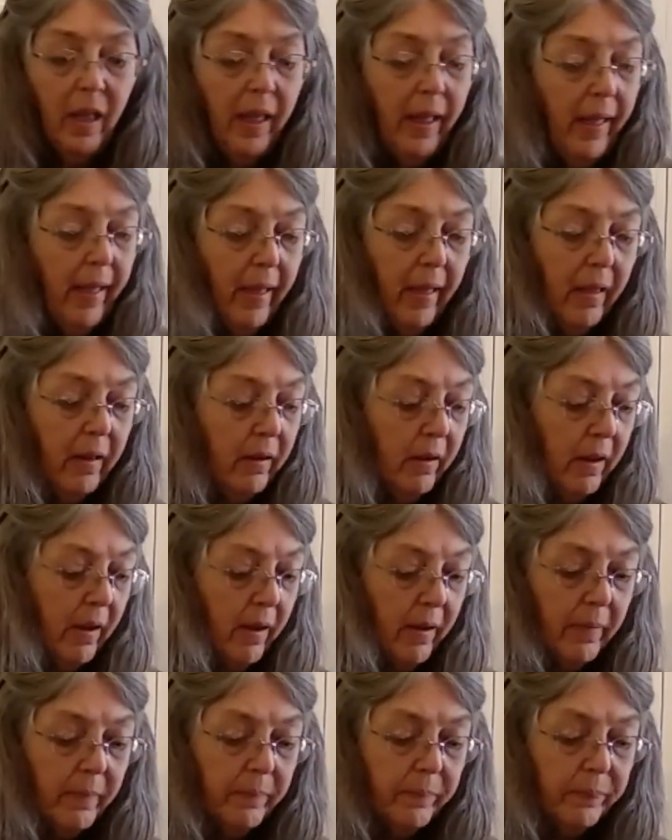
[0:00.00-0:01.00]

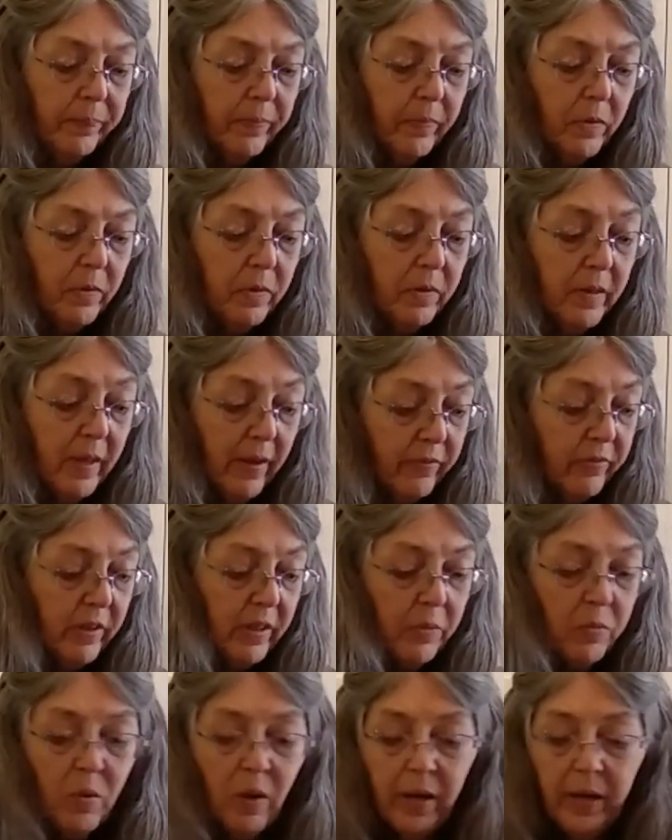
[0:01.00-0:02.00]
And
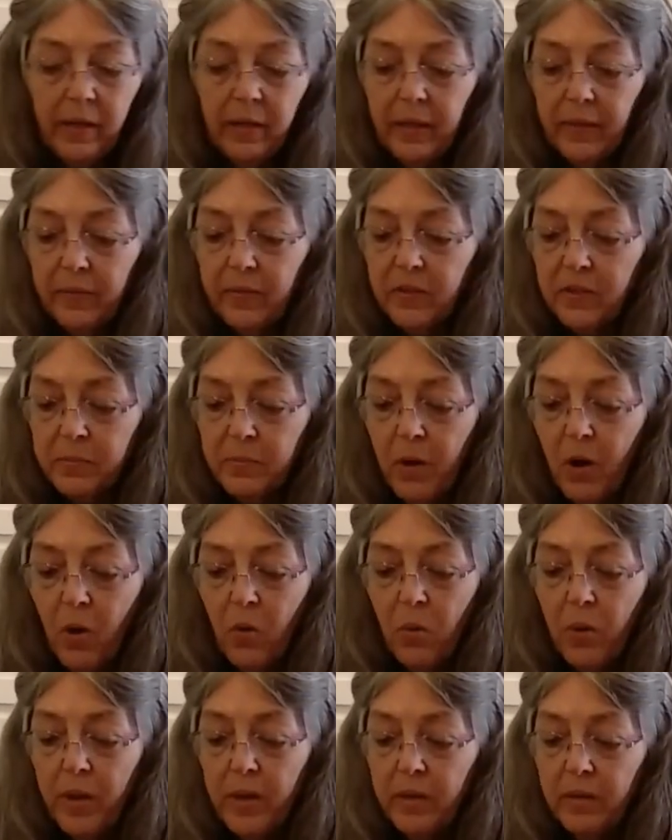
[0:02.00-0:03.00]
definitely want to get the
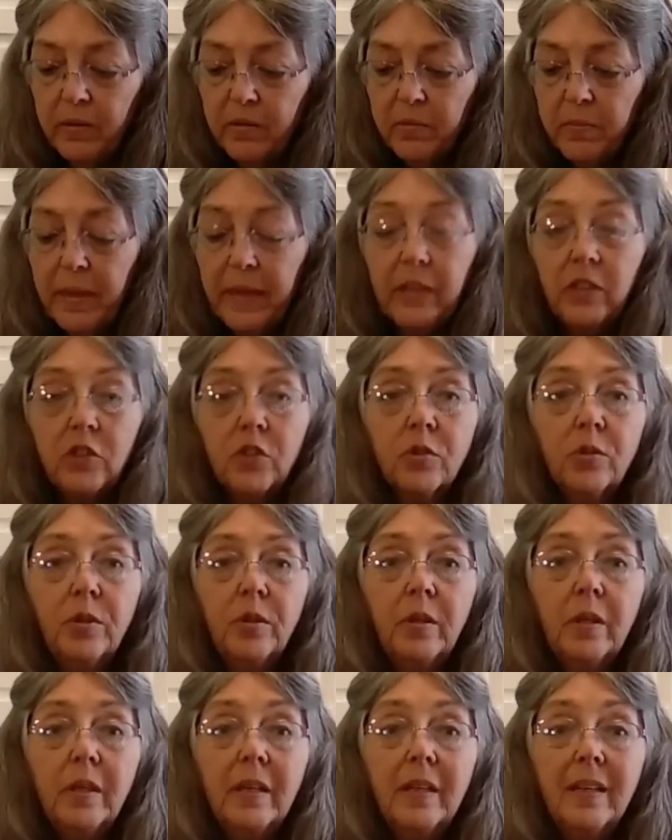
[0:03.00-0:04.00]
small one to make sure
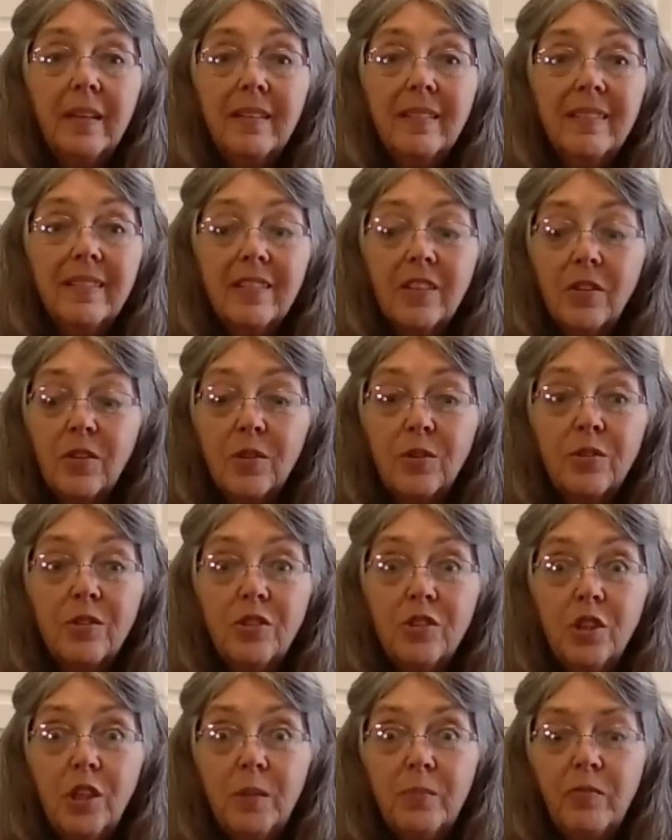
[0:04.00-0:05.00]
you get into those
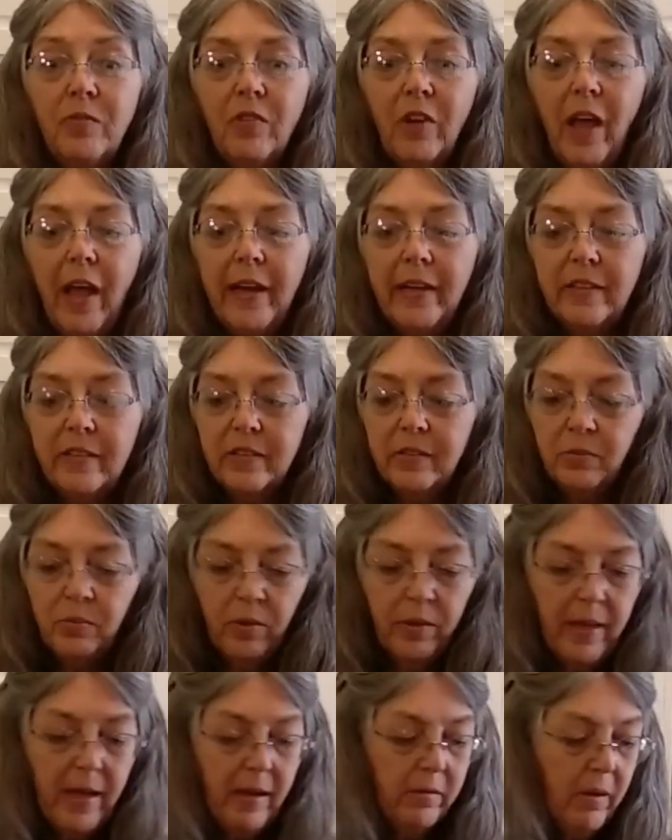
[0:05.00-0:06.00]
cheap flights
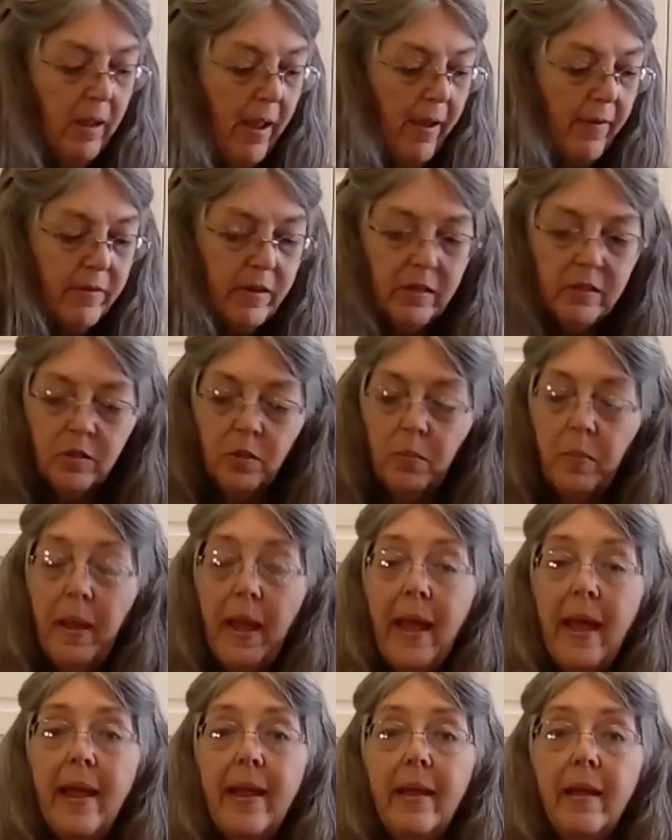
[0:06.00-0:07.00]
without having to
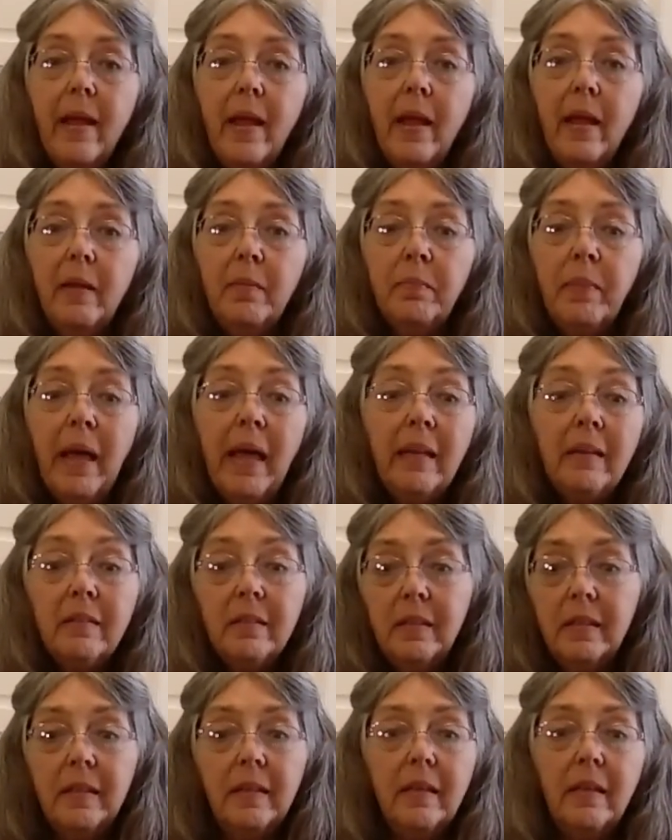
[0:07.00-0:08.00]
pay a
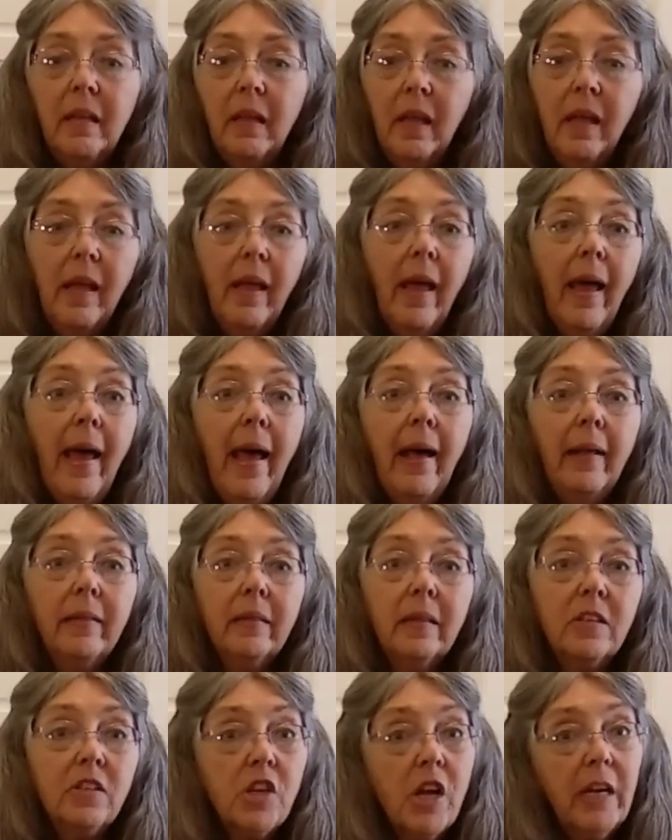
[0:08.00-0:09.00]
penalty at
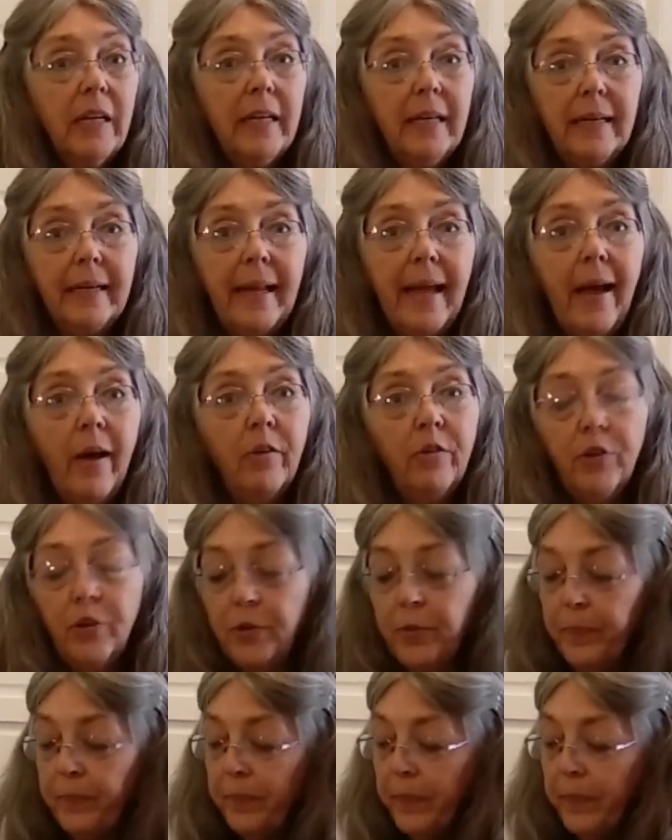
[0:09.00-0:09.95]
the check-in counter.